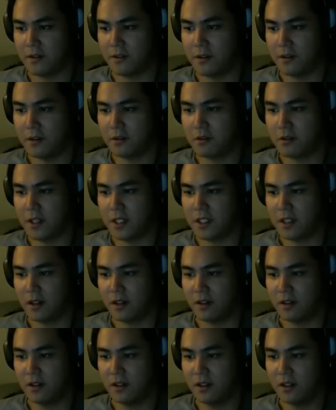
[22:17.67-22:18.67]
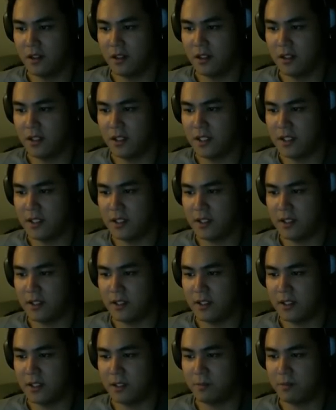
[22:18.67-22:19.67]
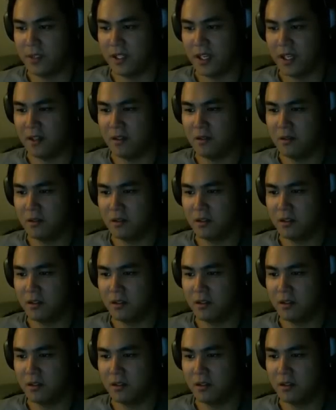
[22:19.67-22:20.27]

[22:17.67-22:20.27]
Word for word: The third treasure. Is it this piano?